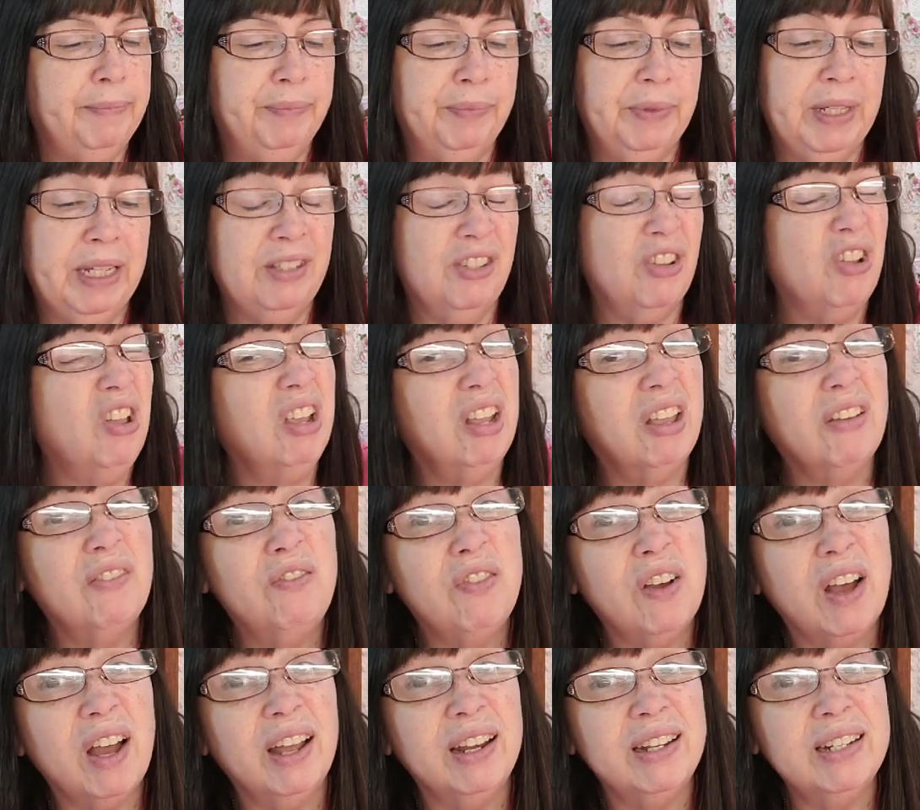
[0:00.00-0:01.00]
but that's all I
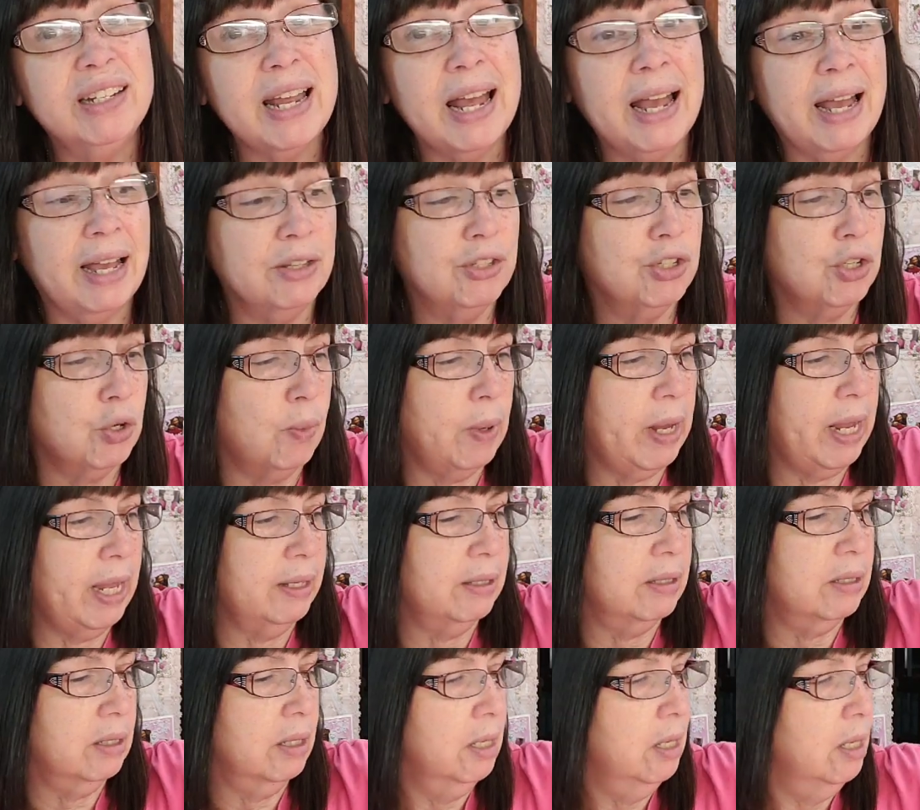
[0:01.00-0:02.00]
could find at
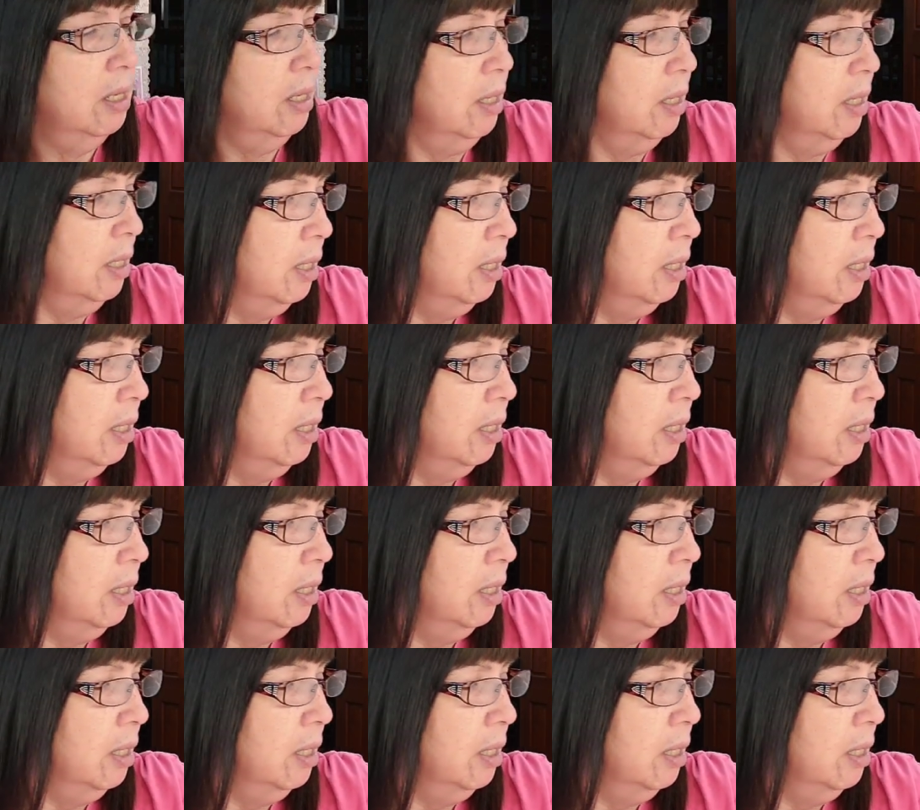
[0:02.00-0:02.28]
Joann's.